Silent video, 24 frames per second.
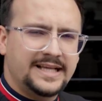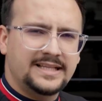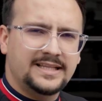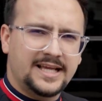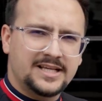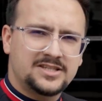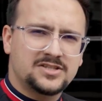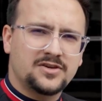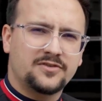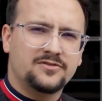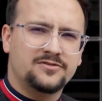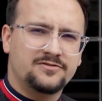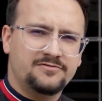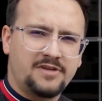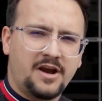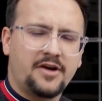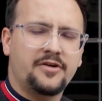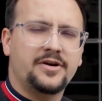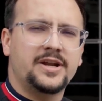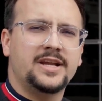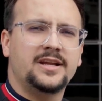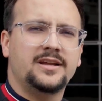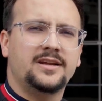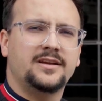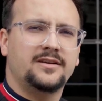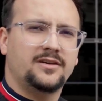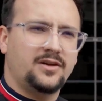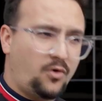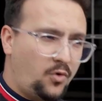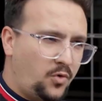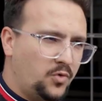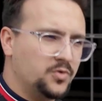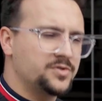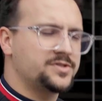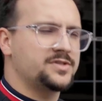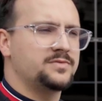It's a very
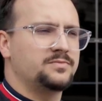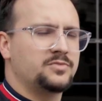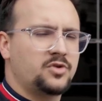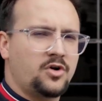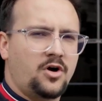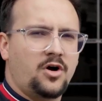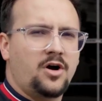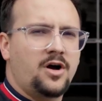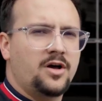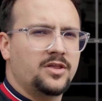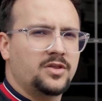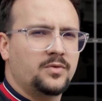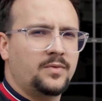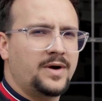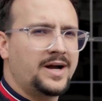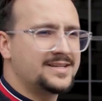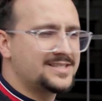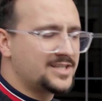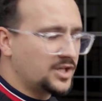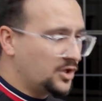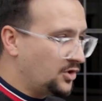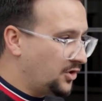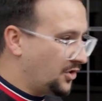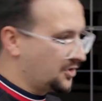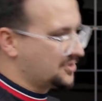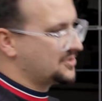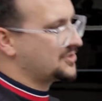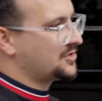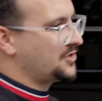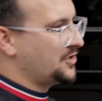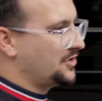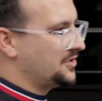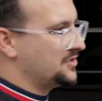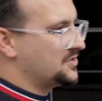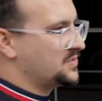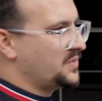awesome car otherwise. It looks
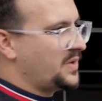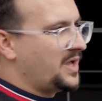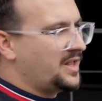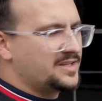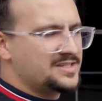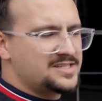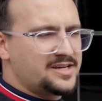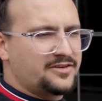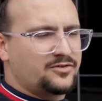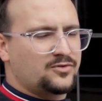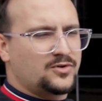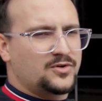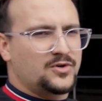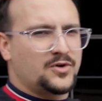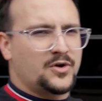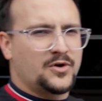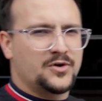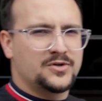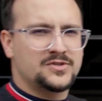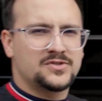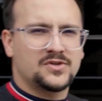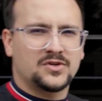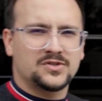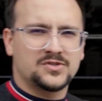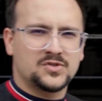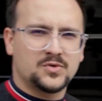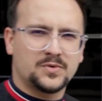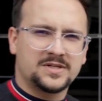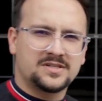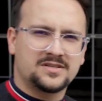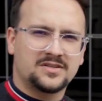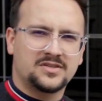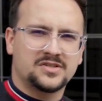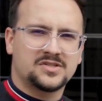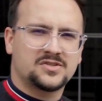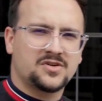good as well. As everyone knows on
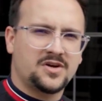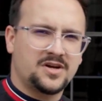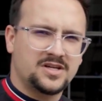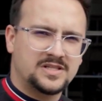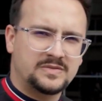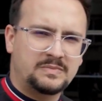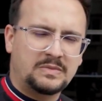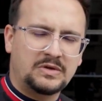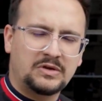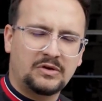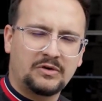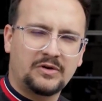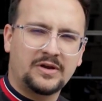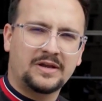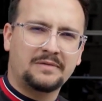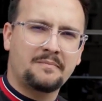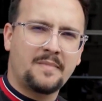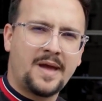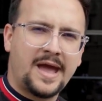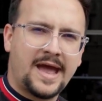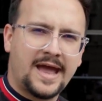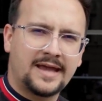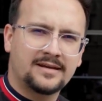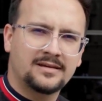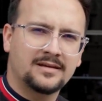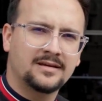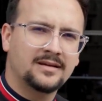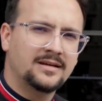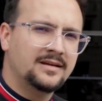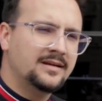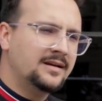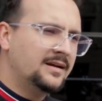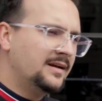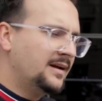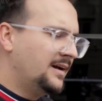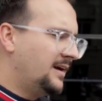Twitter, this car's been going mad.
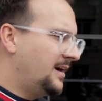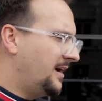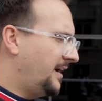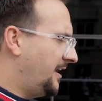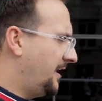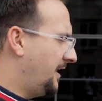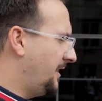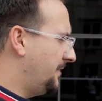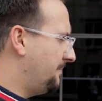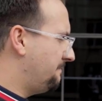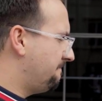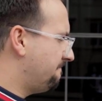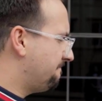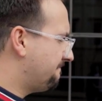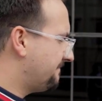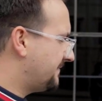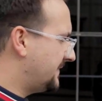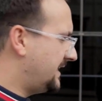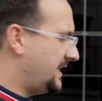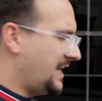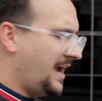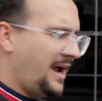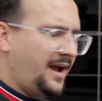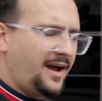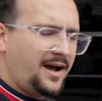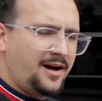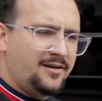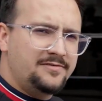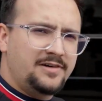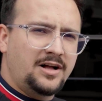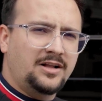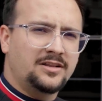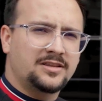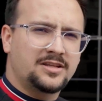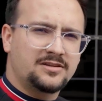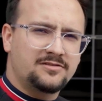
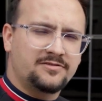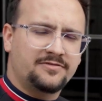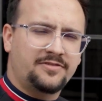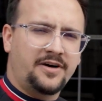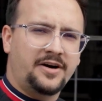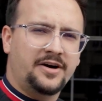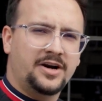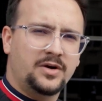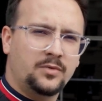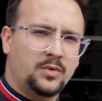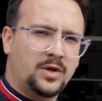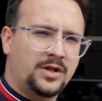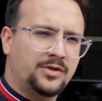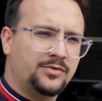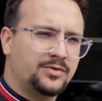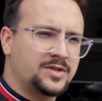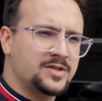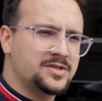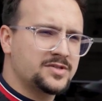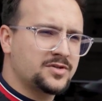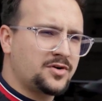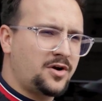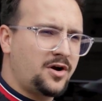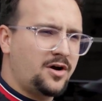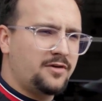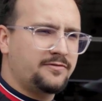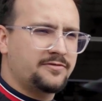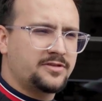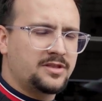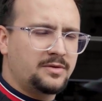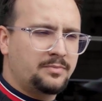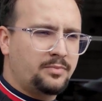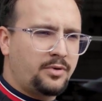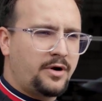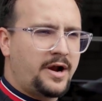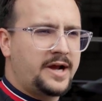Haval did very well with this car for
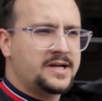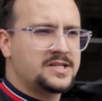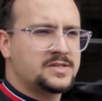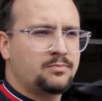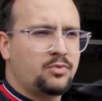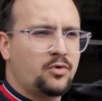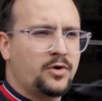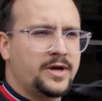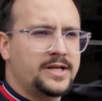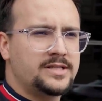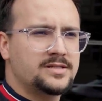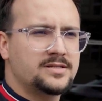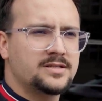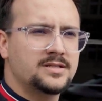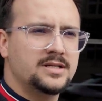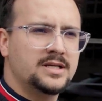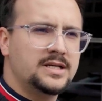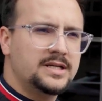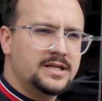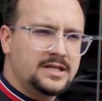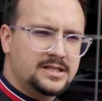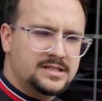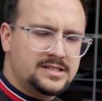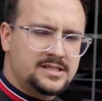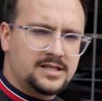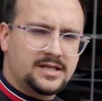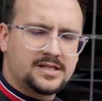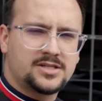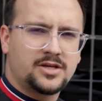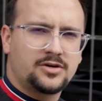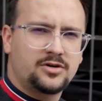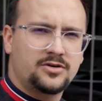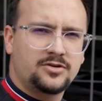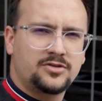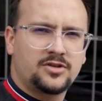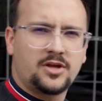the price point.
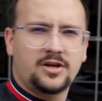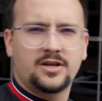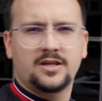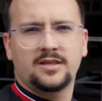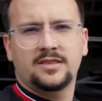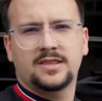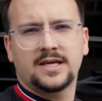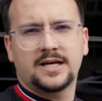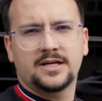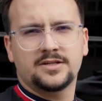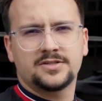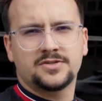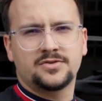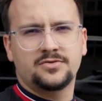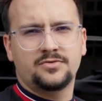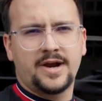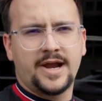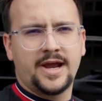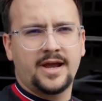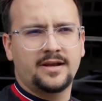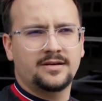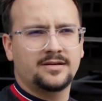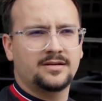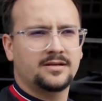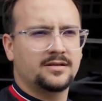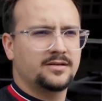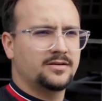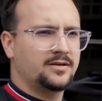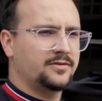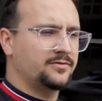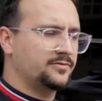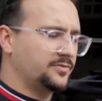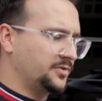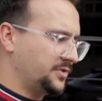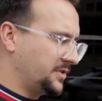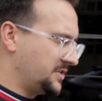630,000 Rand
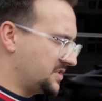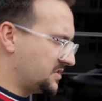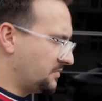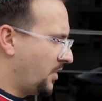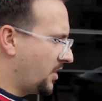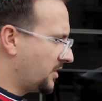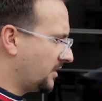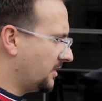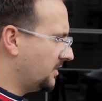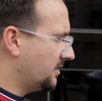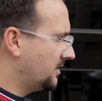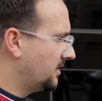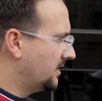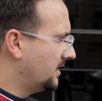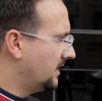for this model.